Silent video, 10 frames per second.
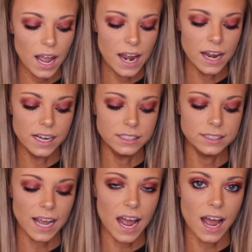
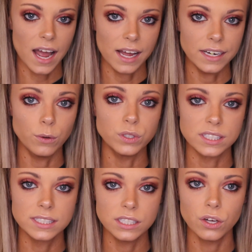and it
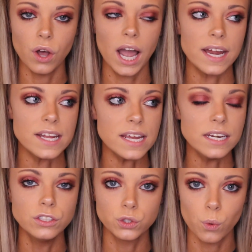was still, I had
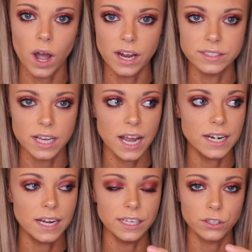eaten twice. I
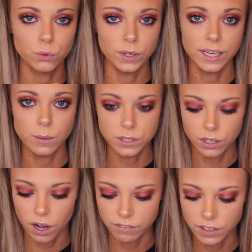had had like 3 cups of
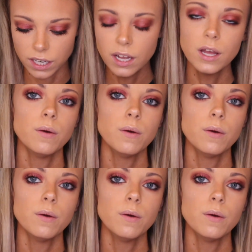coffee.